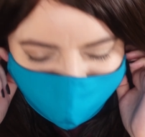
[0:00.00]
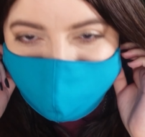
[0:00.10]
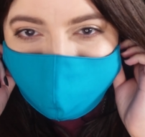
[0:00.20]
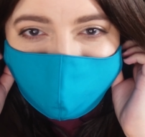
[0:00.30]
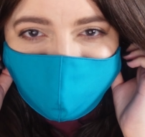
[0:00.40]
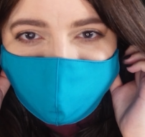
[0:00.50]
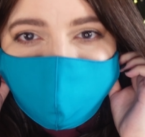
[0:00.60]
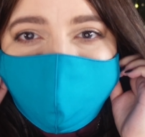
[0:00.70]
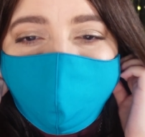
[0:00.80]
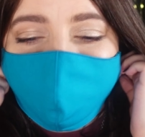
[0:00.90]
the collection,
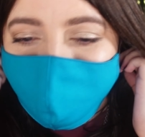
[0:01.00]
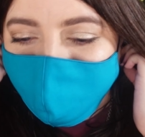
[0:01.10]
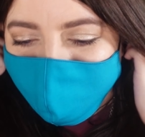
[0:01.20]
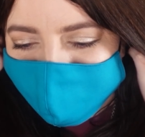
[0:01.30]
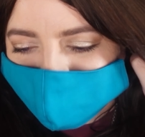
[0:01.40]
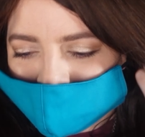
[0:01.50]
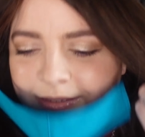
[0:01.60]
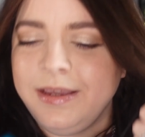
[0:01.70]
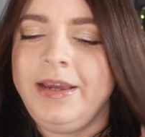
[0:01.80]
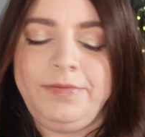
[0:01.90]

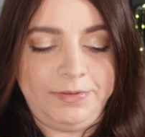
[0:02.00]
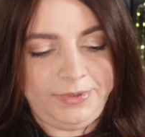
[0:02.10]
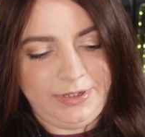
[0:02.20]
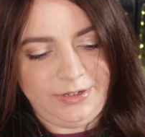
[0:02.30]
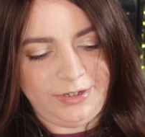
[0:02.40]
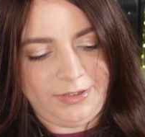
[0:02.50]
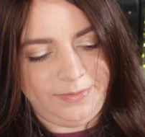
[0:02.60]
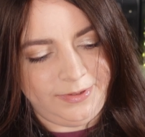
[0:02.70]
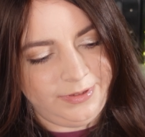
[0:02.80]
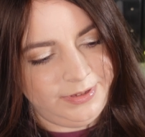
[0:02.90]
and one with the
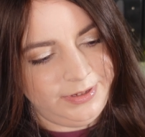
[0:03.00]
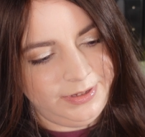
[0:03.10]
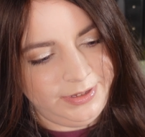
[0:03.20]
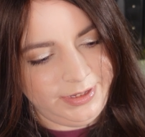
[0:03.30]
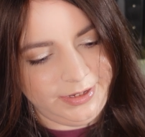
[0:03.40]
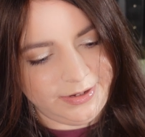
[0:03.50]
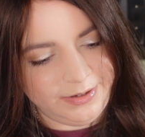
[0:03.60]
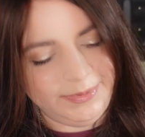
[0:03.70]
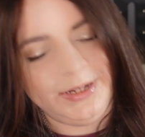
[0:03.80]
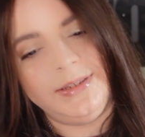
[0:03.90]
adjustable ear
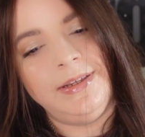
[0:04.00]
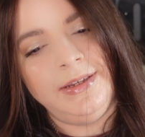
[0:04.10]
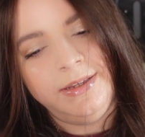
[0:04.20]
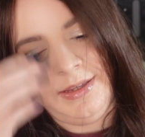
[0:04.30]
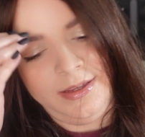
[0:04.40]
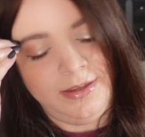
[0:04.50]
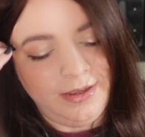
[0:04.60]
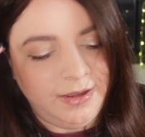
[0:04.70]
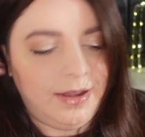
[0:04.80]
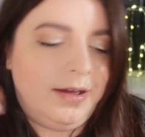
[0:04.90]
because,
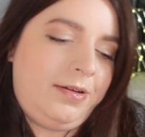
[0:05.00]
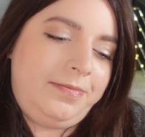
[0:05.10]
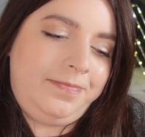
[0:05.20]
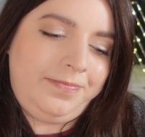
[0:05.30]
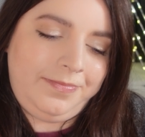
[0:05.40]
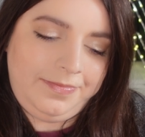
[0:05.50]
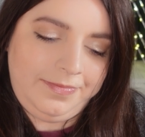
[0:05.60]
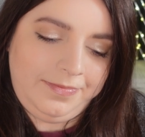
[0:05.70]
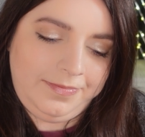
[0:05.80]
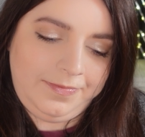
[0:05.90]
fun
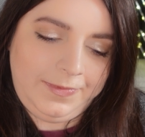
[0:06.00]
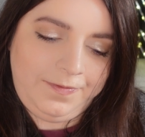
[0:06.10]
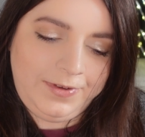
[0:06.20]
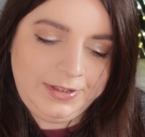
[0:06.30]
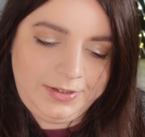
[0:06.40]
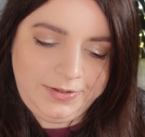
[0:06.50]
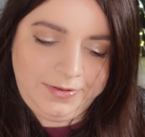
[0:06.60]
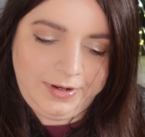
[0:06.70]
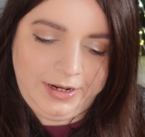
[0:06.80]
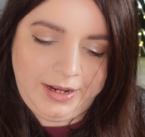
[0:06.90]

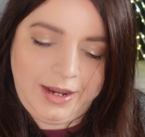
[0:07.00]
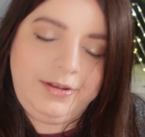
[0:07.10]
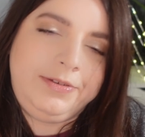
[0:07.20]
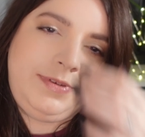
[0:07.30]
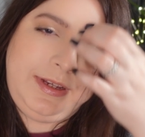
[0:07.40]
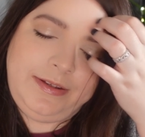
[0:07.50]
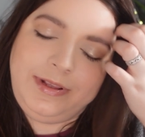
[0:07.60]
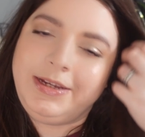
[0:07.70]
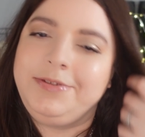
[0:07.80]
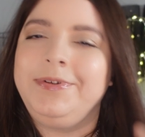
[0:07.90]
story. I only
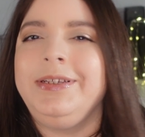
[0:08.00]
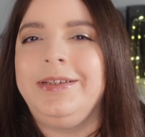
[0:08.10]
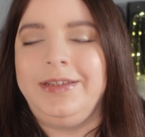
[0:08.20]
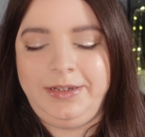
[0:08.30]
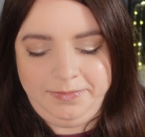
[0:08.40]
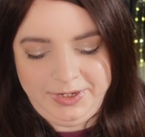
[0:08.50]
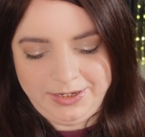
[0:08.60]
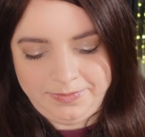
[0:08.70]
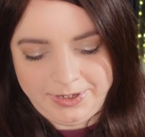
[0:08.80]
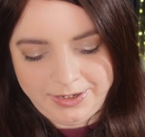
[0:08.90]
realized recently
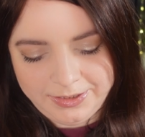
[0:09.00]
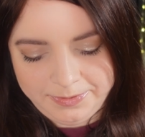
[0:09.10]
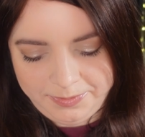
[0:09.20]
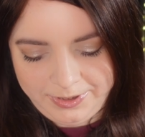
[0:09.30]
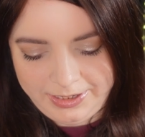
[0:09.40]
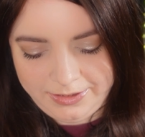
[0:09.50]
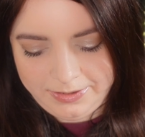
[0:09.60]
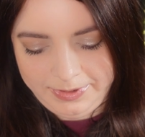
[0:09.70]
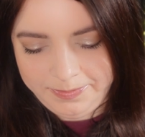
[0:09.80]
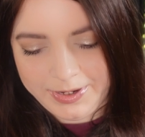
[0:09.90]
because my husband pointed out
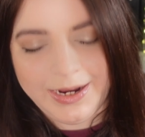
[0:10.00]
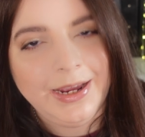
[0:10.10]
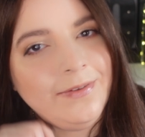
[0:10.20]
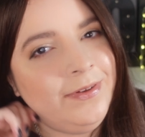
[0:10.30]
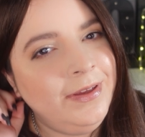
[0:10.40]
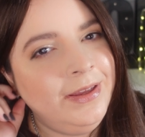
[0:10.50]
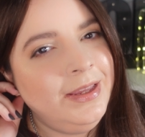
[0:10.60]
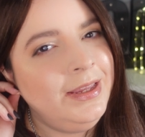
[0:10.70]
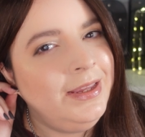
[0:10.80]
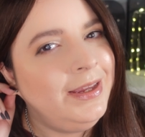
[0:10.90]
to me, but I have
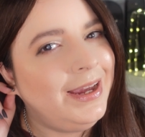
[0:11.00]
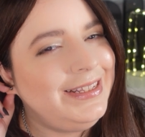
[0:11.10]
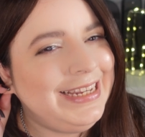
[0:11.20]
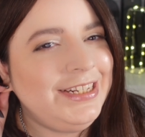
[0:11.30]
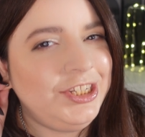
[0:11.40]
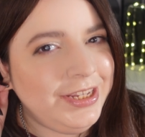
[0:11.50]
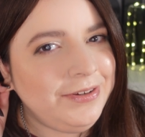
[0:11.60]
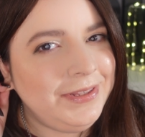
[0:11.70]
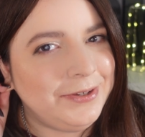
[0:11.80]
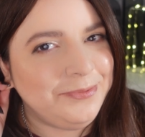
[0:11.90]
attached
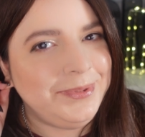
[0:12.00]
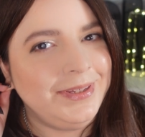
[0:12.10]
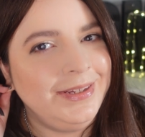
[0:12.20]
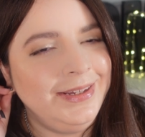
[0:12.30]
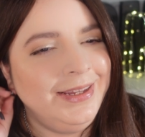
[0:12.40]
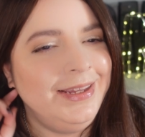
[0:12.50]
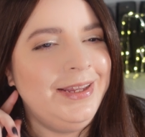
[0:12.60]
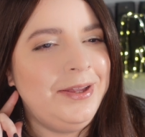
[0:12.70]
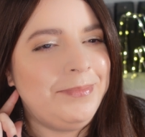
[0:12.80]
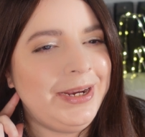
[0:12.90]
earlobes.
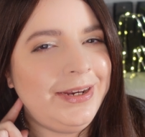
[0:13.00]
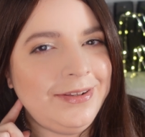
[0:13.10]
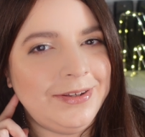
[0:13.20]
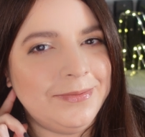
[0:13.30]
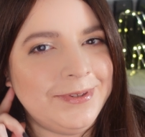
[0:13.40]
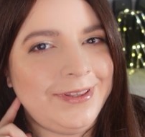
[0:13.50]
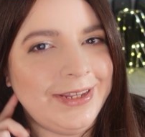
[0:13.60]
My earlobes are